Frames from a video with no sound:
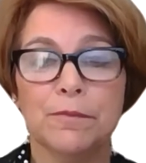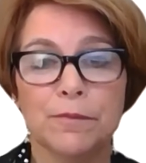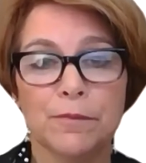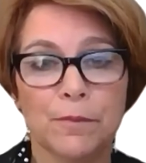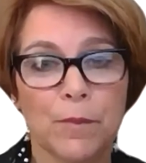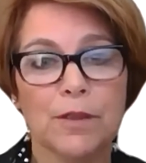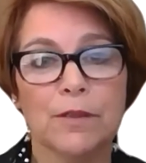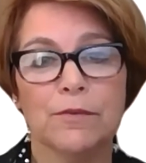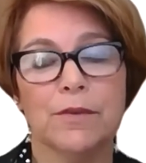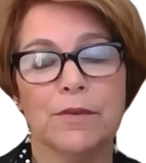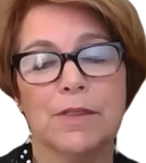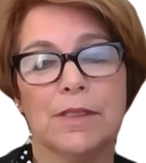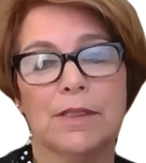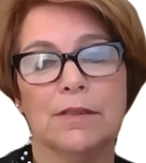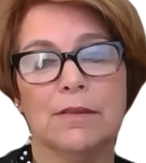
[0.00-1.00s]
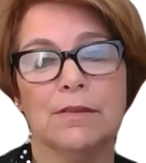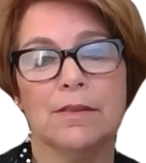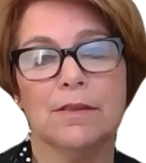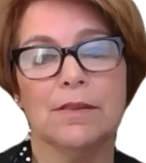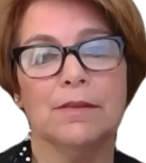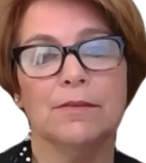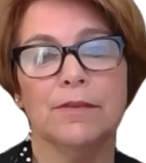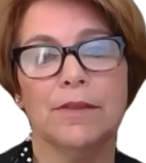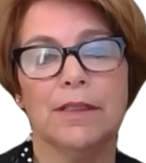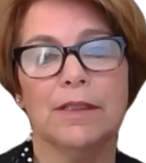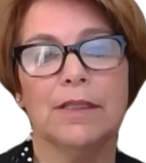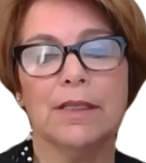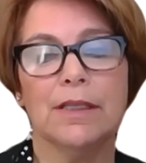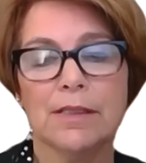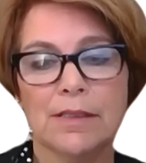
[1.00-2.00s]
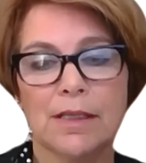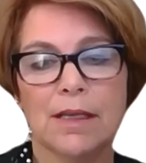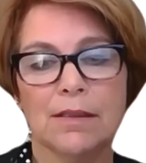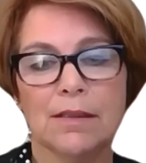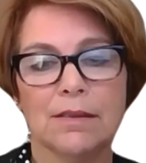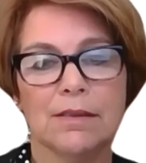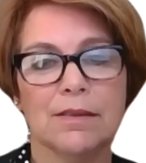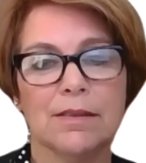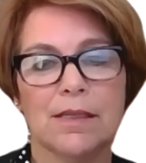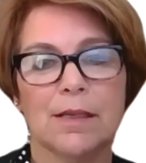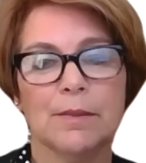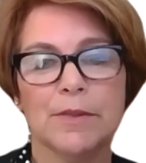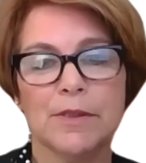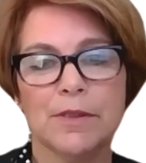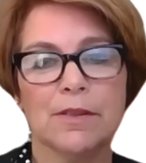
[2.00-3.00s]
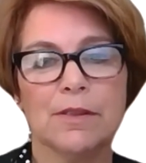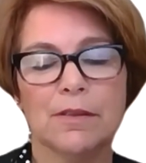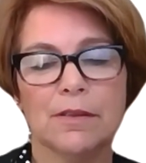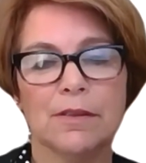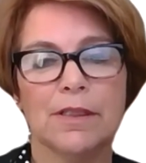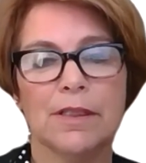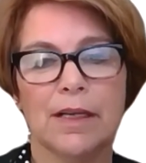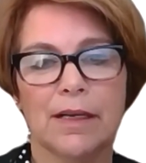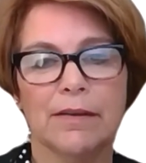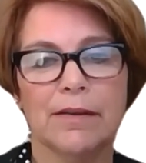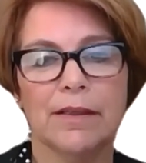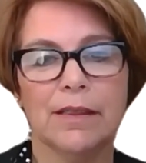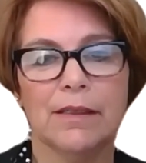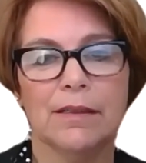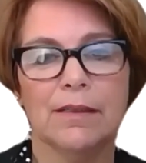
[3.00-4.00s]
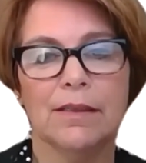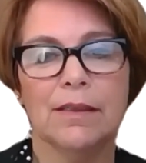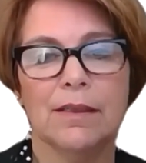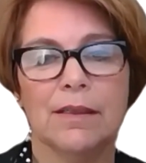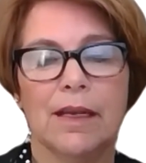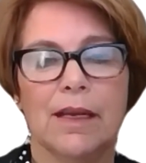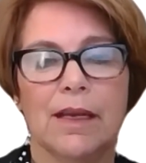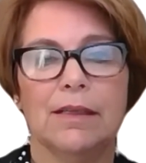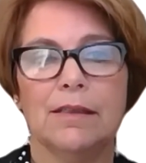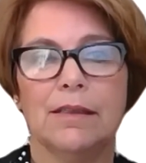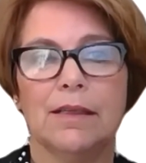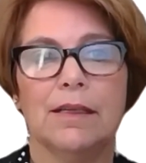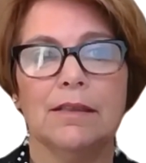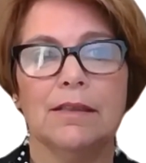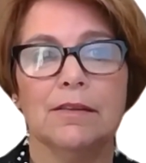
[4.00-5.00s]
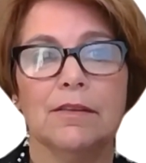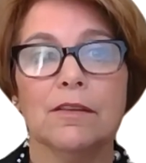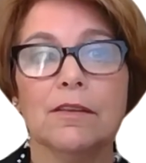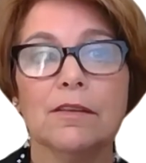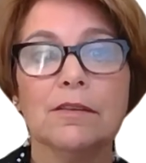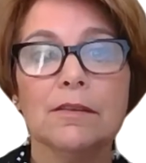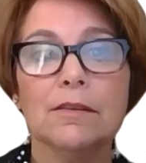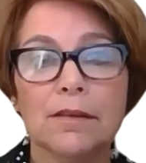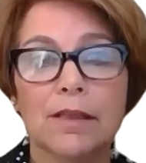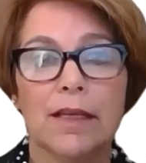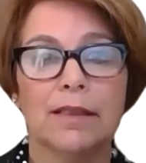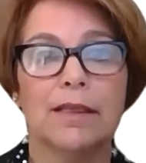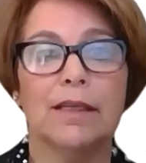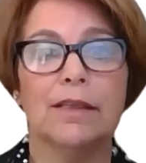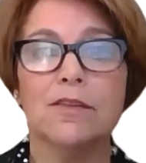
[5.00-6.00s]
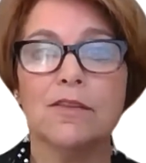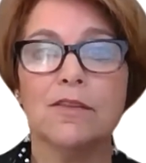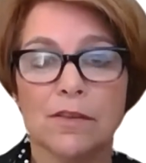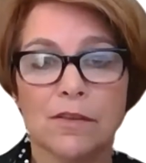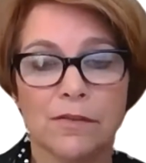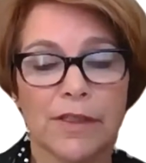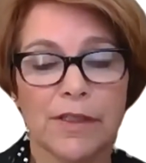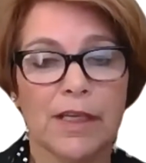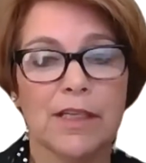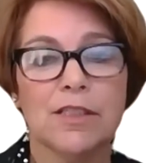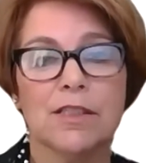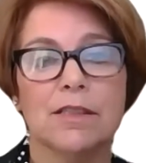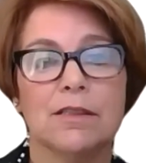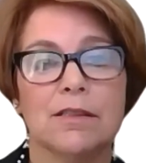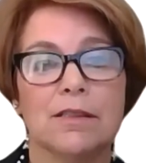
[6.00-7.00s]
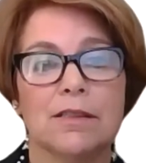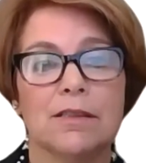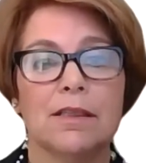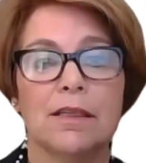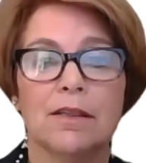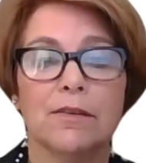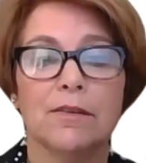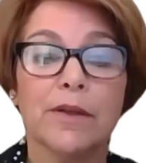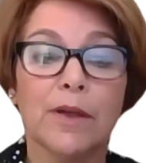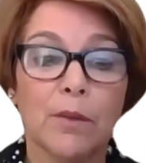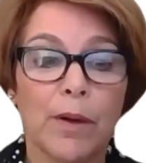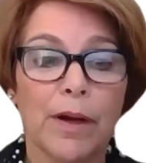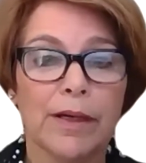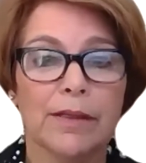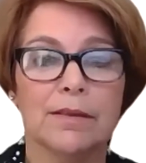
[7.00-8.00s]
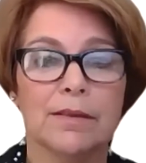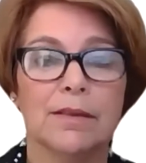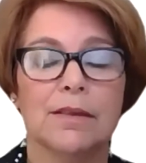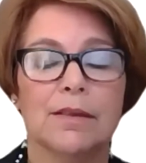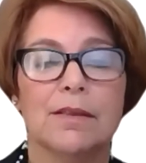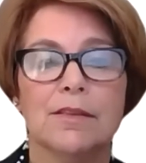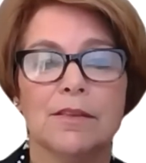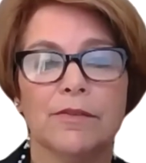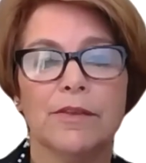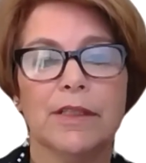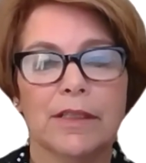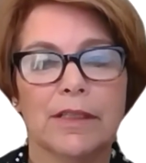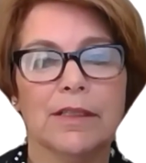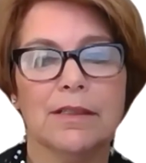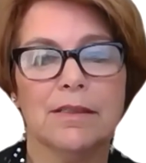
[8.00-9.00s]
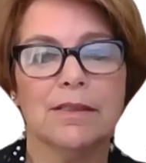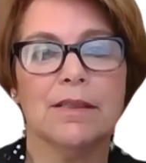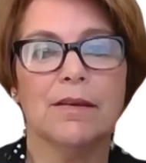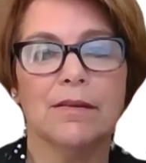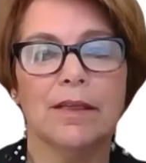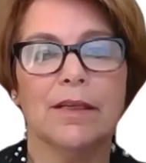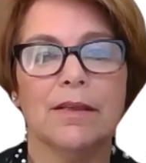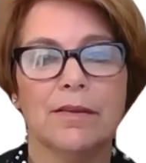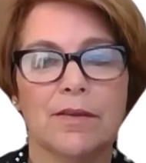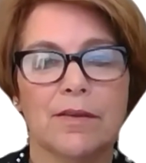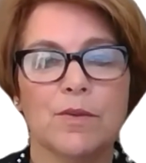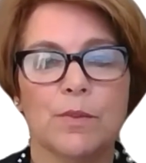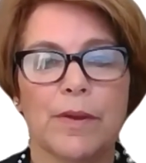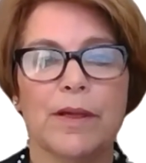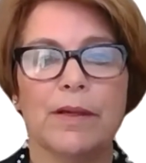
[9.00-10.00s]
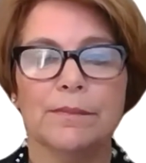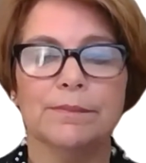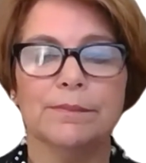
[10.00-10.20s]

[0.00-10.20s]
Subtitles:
wonderful skills to really excel in the cybersecurity area and can learn and get the certifications that are required to really excel there as well.